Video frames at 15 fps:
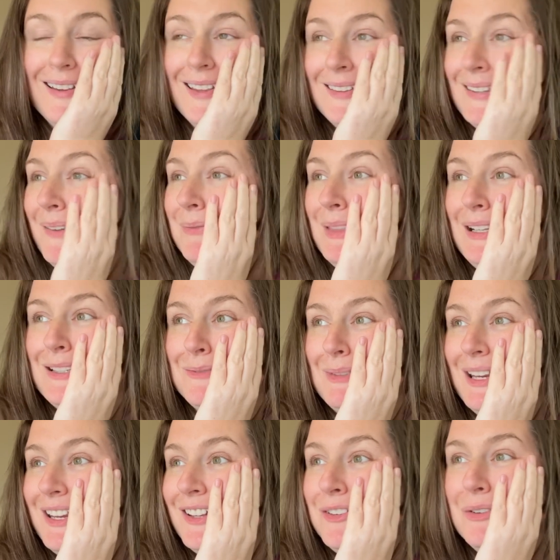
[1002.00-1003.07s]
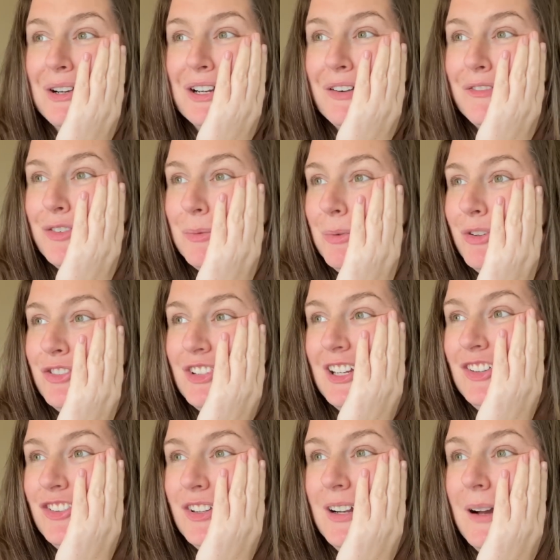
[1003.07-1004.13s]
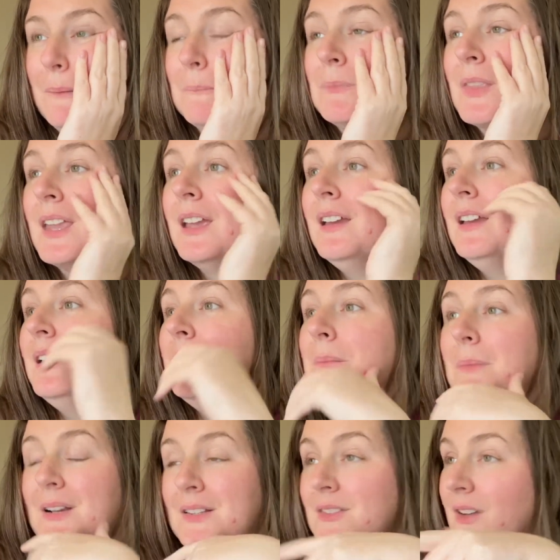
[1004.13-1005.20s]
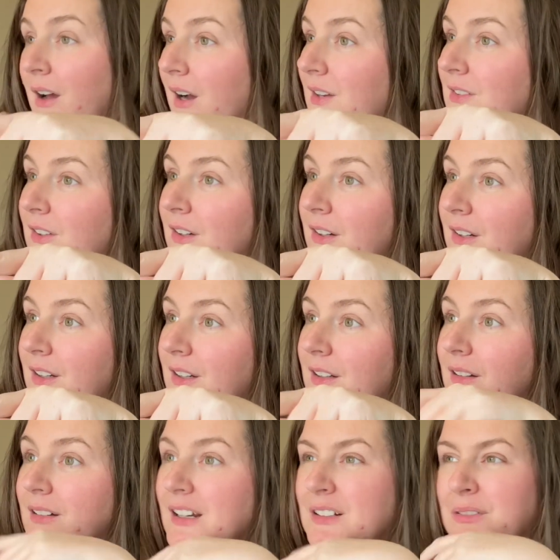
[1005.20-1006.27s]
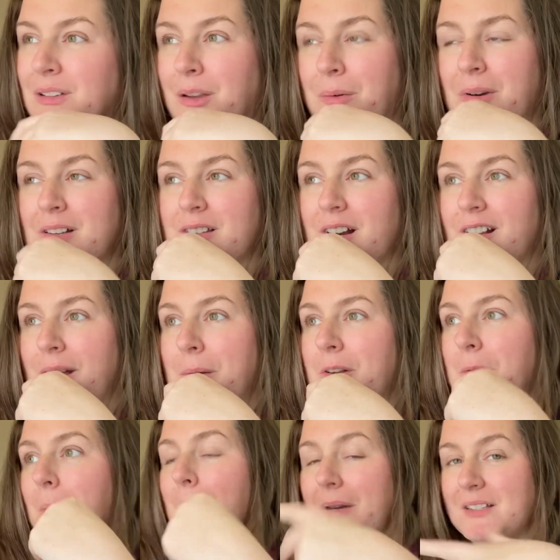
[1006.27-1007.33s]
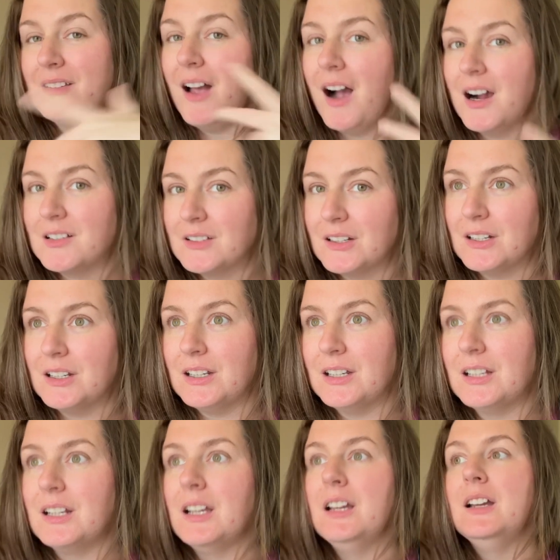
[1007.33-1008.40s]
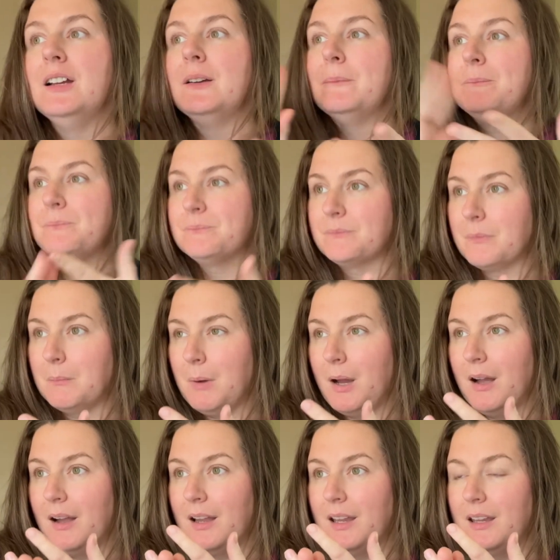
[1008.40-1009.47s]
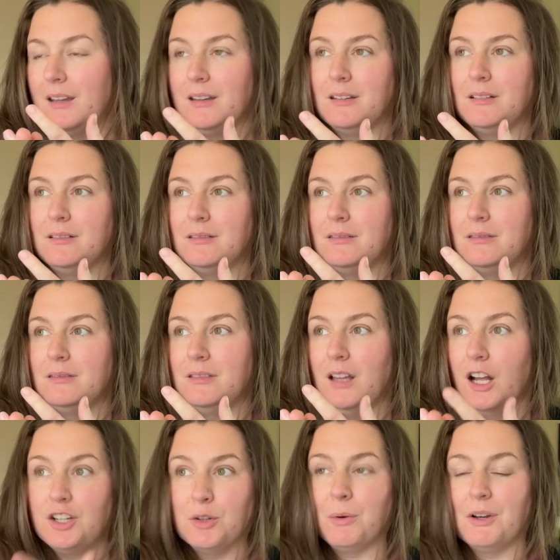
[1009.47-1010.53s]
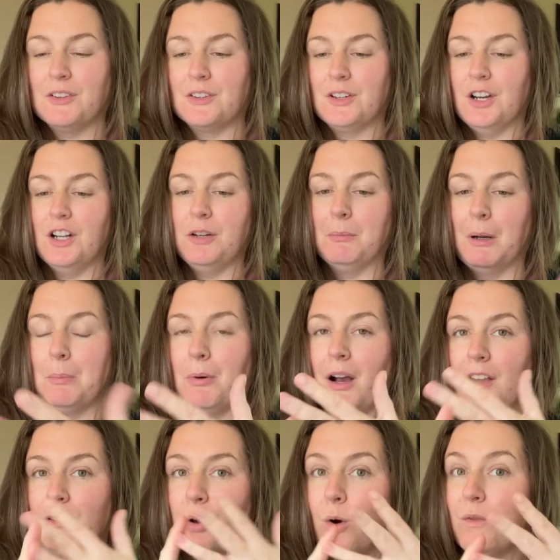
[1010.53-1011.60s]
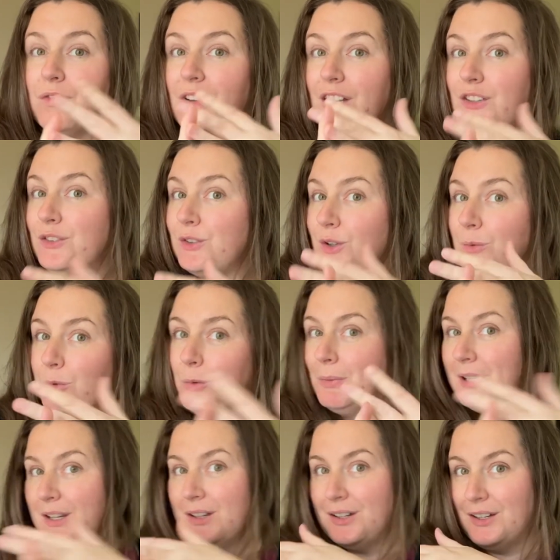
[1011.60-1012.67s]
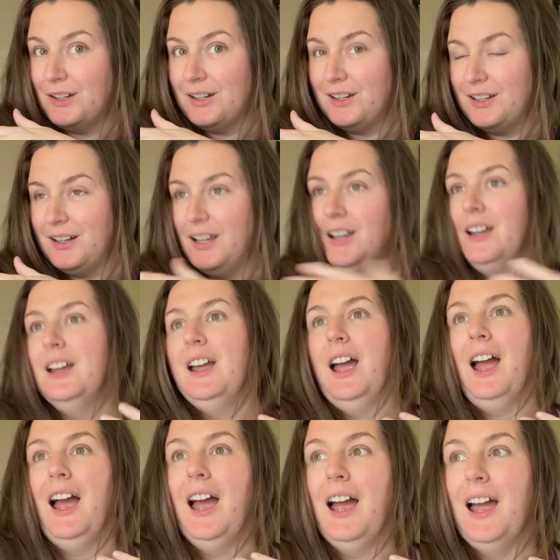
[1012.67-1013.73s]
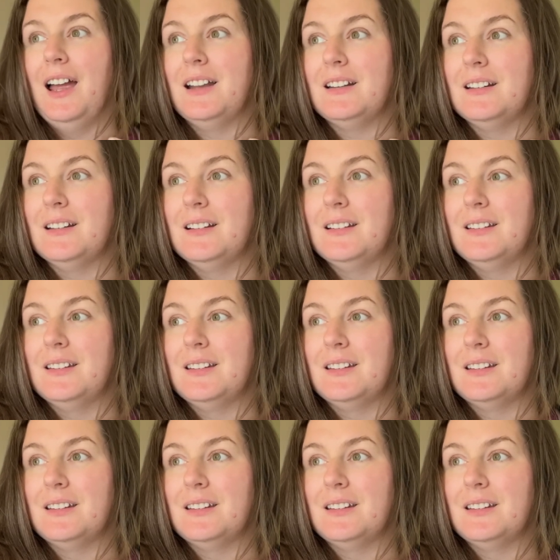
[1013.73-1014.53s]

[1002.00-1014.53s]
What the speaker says: Something's making you uncomfortable, change it up. My socks are good. I don't really wear socks that much, but my socks are good. My underwear is good. My bras hopefully soon will be good. And